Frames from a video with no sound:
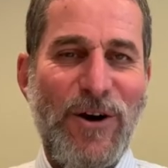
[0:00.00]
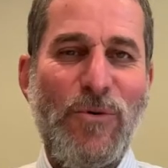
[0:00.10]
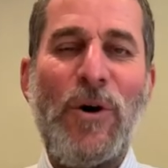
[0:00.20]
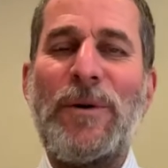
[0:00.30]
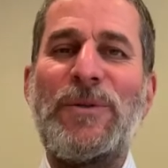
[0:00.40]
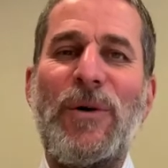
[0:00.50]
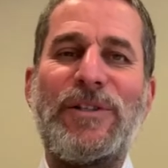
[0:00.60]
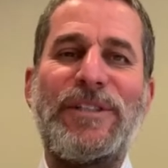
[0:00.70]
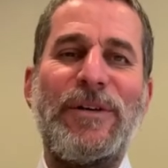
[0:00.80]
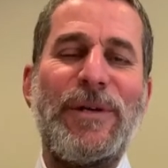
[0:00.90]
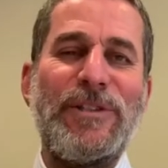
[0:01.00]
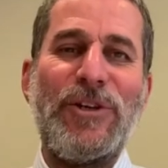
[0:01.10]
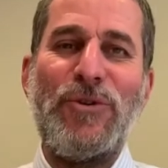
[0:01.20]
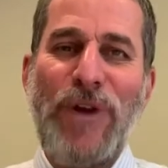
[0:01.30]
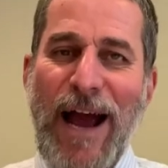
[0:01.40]
Welcome to our series,
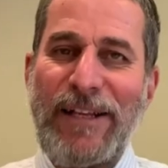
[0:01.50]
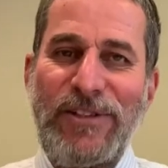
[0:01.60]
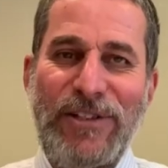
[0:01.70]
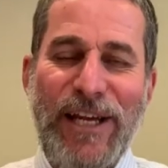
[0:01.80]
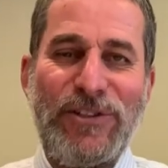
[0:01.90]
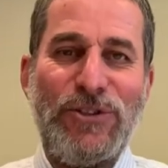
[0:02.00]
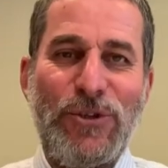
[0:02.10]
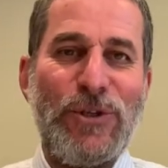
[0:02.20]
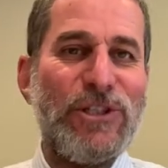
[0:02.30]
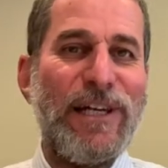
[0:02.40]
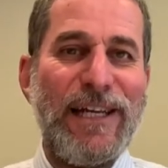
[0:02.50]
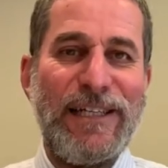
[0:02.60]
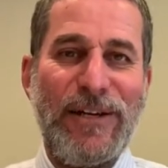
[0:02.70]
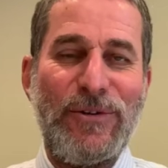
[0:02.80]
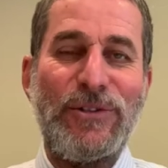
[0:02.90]
United States Jewish Lay
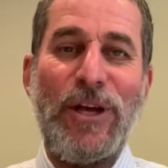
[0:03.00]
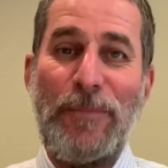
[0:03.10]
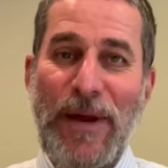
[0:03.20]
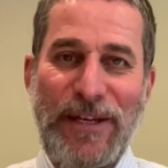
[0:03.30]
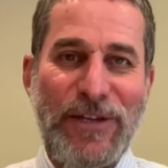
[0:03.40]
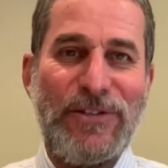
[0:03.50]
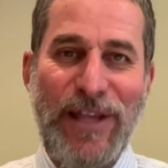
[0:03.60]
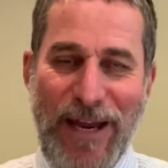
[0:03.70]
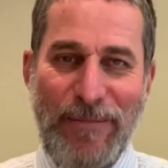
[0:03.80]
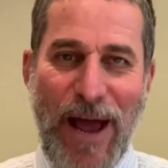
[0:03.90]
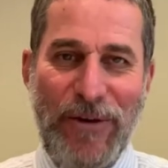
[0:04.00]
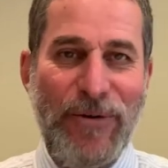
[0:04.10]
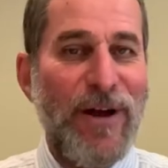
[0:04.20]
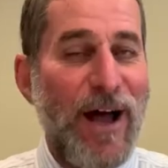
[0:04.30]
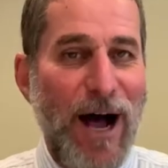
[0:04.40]
Leaders, Opinions That Matter.
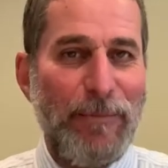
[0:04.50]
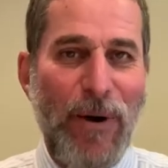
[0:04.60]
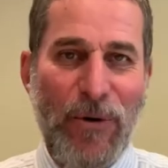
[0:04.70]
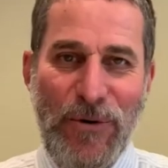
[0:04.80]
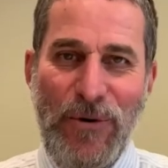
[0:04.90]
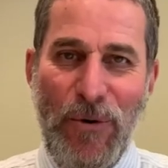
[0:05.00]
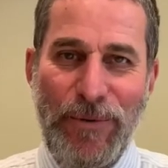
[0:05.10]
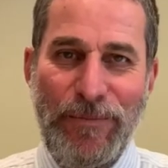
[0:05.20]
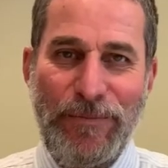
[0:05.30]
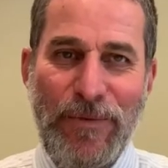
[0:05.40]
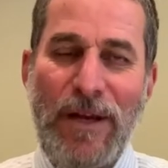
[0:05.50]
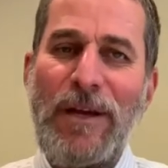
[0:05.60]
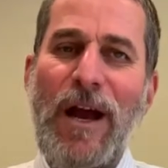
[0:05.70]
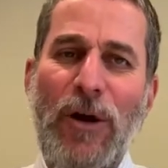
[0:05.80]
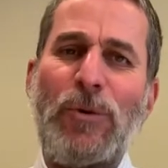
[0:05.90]
I'm Baruch Gordon.
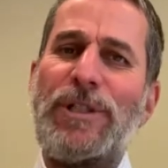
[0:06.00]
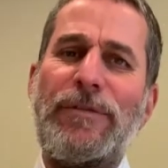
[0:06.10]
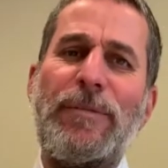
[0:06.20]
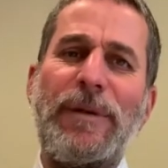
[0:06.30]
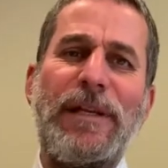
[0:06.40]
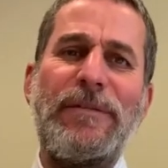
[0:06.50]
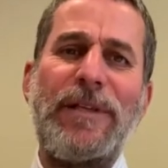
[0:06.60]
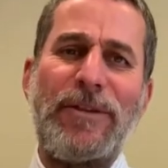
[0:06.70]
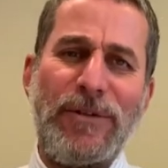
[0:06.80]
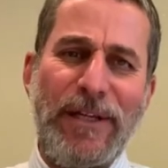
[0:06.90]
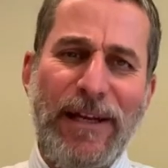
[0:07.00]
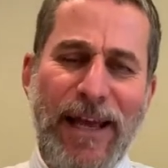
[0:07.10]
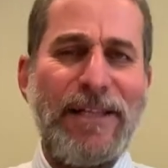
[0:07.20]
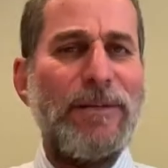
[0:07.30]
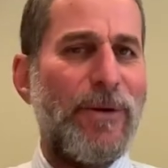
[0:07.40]
Arutz Sheva believes that there is an
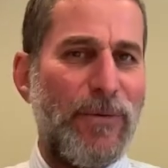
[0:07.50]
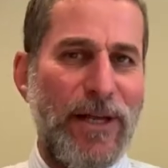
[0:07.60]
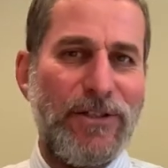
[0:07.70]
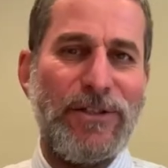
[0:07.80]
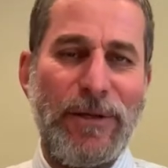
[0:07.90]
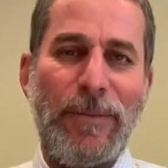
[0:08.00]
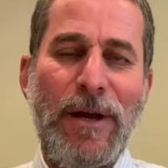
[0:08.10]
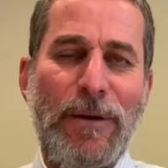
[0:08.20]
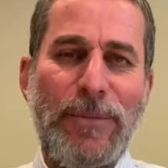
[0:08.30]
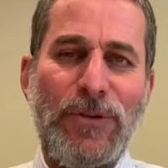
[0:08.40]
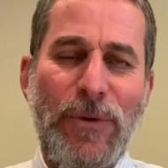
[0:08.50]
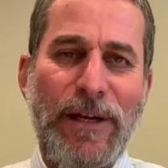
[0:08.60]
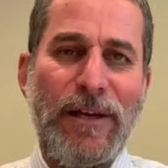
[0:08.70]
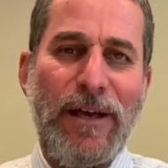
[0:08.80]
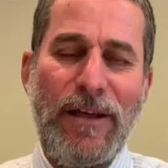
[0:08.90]
intimate relationship
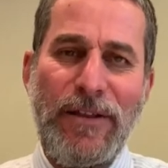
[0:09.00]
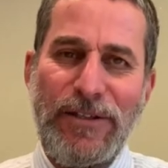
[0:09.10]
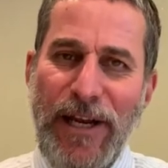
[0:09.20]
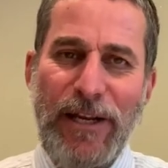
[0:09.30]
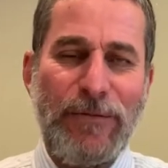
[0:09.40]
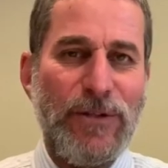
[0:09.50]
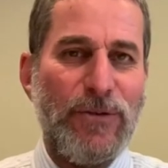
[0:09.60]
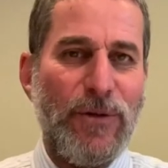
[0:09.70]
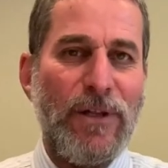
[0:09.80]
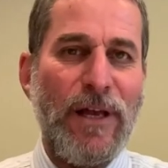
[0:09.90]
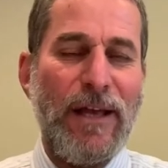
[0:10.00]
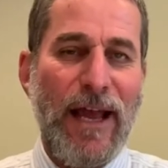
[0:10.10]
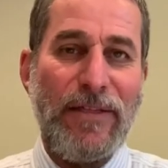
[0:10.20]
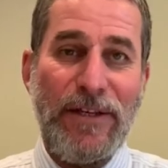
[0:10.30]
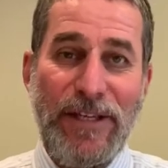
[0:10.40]
between the State of Israel
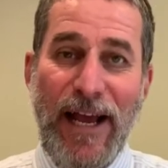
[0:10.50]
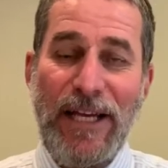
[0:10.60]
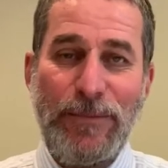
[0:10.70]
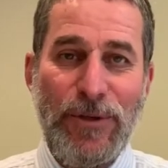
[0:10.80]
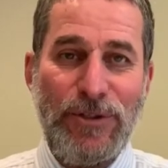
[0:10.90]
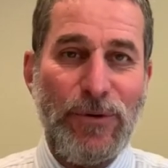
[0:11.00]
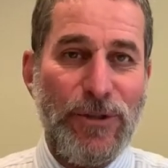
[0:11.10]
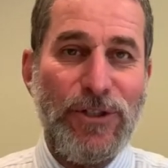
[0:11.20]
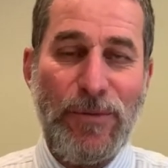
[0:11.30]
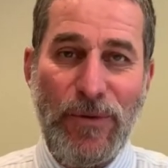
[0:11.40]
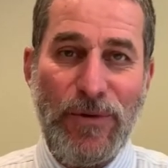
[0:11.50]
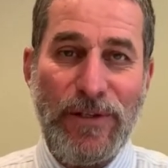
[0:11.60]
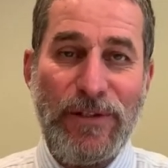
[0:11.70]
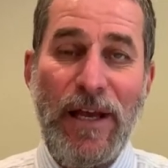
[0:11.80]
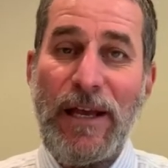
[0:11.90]
and the diaspora Jewish
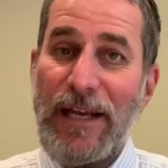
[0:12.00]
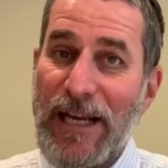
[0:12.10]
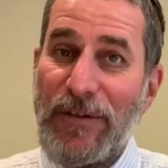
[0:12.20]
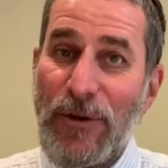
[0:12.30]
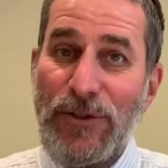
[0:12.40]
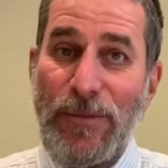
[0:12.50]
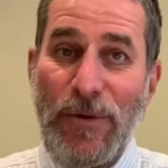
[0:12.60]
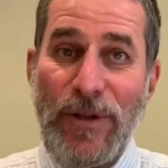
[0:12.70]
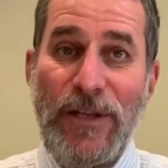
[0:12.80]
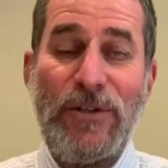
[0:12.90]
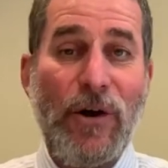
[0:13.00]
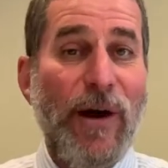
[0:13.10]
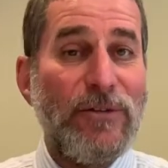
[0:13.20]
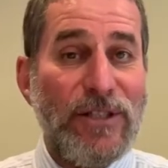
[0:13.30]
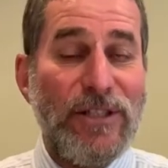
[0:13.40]
communities. In those communities are
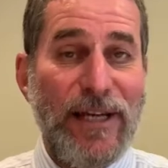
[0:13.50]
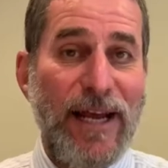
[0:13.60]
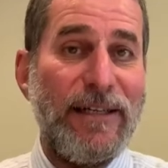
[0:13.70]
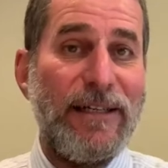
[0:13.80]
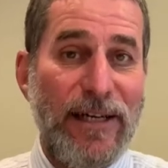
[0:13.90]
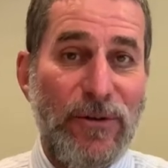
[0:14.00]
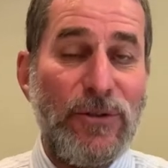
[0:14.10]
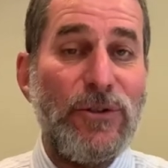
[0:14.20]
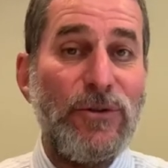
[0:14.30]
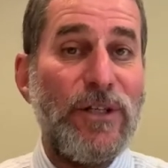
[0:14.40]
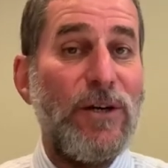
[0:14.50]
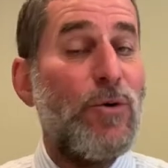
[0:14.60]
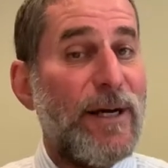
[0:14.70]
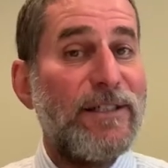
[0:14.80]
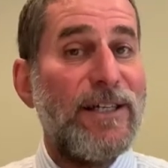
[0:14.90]
outstanding leaders
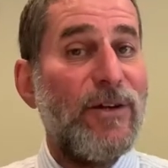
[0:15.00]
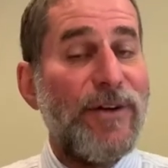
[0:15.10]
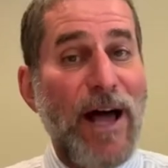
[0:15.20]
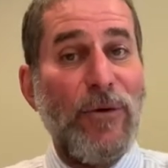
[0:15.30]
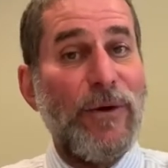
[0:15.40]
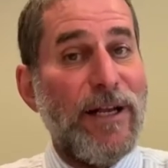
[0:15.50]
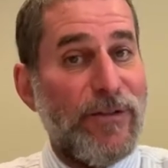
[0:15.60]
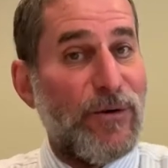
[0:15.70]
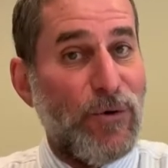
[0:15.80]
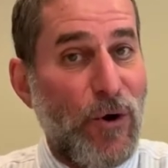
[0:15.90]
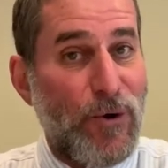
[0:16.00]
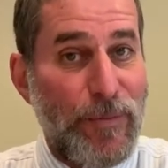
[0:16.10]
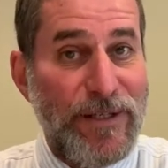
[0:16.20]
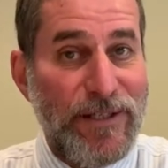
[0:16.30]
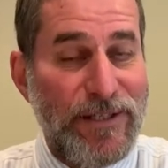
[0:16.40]
who excel not only in their local
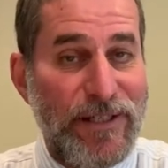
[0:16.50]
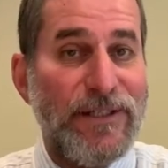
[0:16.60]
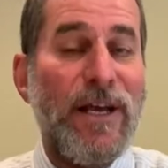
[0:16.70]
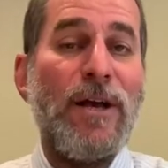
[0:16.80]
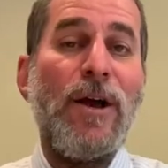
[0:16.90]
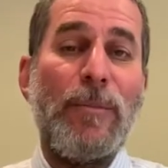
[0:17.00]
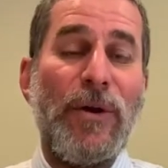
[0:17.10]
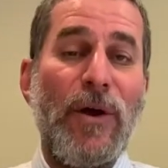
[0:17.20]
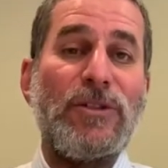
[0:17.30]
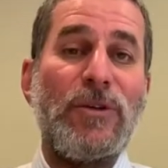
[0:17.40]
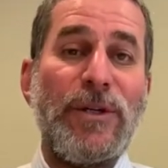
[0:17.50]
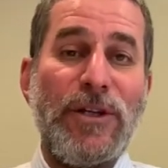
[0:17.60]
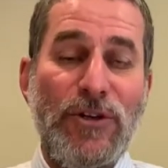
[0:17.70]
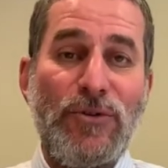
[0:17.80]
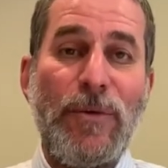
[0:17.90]
businesses, but also in
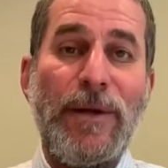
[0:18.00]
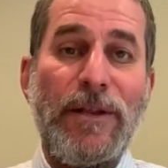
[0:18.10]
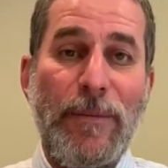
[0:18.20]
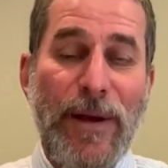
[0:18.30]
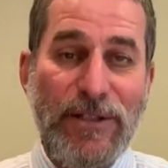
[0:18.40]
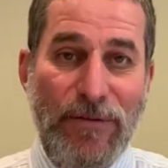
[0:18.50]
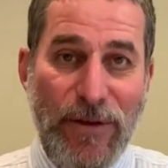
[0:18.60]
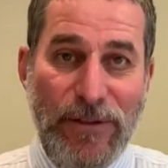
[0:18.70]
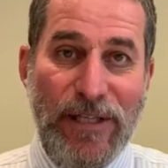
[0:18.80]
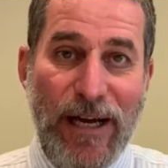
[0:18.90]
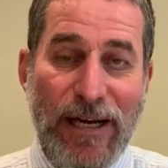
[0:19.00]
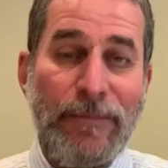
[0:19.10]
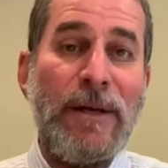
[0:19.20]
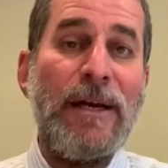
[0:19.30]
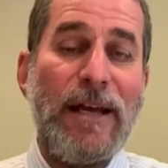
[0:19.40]
contributing the best of their
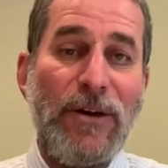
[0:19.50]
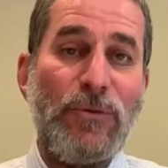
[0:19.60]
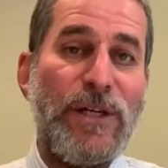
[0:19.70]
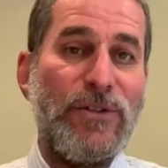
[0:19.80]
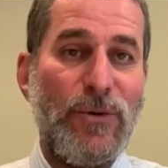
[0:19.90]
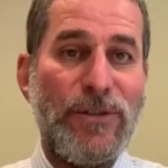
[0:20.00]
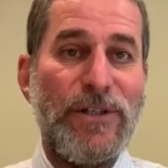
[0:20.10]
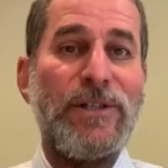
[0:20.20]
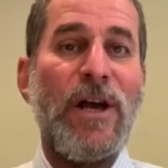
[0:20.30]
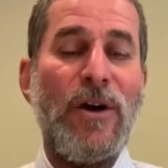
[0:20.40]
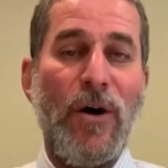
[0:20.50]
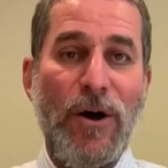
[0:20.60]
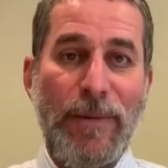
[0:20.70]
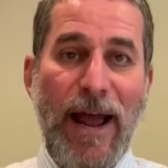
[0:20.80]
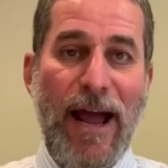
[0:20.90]
time and resources
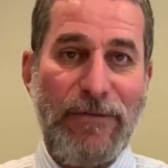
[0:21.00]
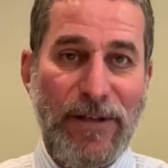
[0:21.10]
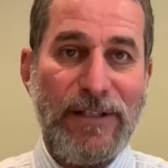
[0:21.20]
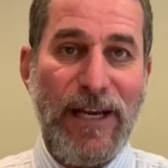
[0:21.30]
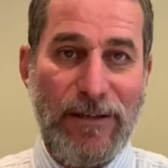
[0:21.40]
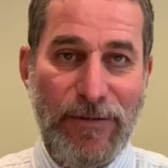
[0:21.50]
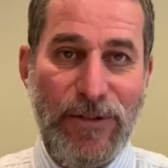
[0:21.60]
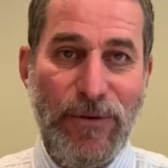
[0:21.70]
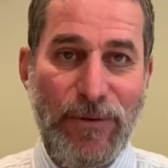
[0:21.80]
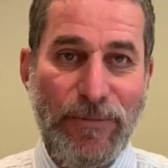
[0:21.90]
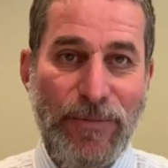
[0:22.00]
on behalf of the State of Israel.